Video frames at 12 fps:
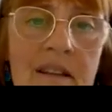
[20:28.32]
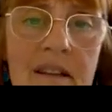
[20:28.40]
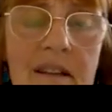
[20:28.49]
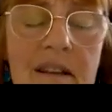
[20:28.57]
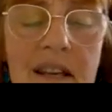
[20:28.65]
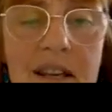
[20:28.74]

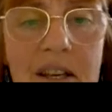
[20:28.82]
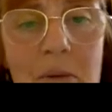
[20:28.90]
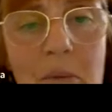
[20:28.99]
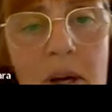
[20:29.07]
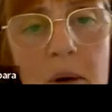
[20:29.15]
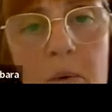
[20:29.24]
Now, you
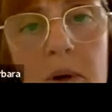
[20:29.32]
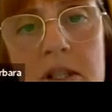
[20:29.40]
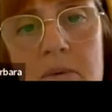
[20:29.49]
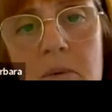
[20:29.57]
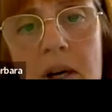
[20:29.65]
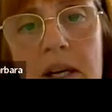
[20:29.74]
might
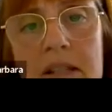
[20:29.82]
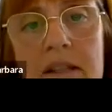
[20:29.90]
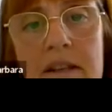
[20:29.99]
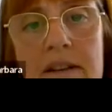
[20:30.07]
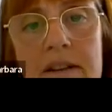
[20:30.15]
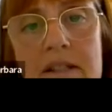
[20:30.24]
wonder why on
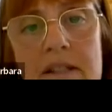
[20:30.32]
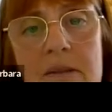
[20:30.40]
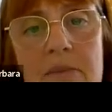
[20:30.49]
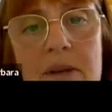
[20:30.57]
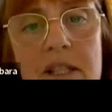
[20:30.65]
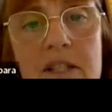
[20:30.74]
earth is there a
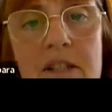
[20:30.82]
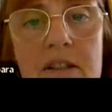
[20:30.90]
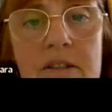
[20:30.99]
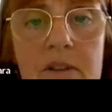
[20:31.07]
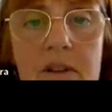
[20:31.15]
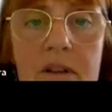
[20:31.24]
picture
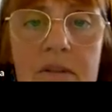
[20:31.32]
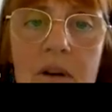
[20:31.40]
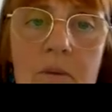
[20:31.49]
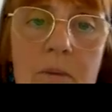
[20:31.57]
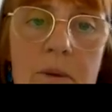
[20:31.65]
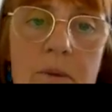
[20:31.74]
of a
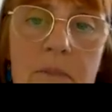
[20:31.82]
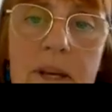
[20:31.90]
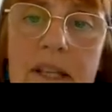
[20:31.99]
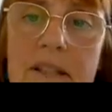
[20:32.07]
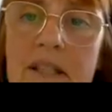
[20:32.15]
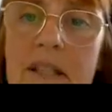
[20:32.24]
woman
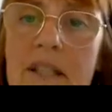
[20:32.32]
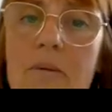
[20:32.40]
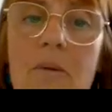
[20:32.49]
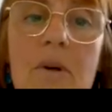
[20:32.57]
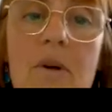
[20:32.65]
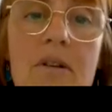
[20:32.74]
painting a
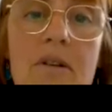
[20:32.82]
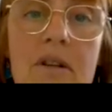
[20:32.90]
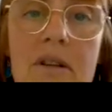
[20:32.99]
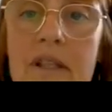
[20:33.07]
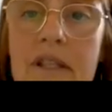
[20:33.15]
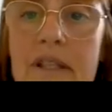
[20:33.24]
wall
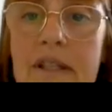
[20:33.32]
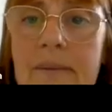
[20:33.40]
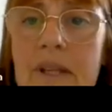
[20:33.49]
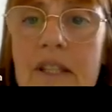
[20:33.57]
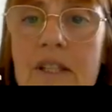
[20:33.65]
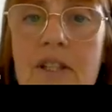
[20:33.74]

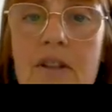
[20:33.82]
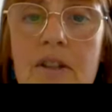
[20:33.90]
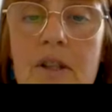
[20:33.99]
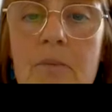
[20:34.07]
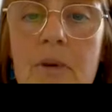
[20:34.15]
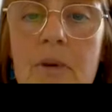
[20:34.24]
in a
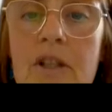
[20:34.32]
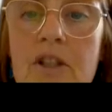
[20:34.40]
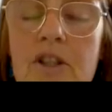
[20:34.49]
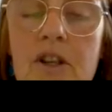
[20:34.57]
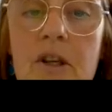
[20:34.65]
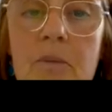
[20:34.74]
talk about
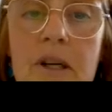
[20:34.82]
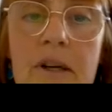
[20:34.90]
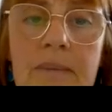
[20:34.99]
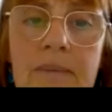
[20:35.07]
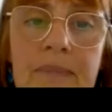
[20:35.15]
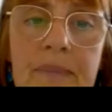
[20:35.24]
trauma?
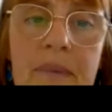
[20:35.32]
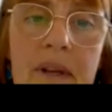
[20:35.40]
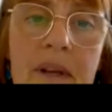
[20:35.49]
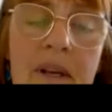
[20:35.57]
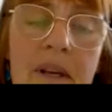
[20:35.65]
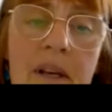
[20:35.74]

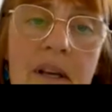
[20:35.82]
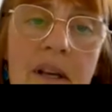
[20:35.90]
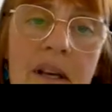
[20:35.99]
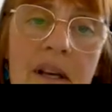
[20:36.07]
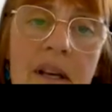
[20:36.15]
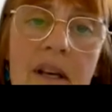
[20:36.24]

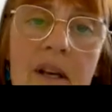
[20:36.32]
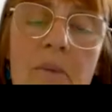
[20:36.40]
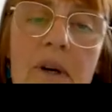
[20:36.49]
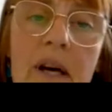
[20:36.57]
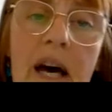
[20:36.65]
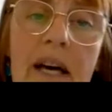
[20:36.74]

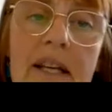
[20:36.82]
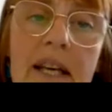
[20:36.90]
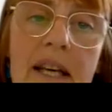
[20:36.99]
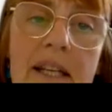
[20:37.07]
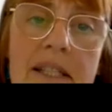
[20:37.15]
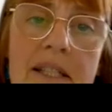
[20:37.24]
But I
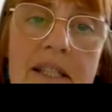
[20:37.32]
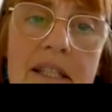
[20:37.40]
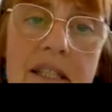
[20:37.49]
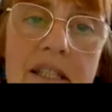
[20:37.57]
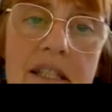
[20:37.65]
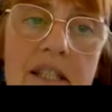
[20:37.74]
guess that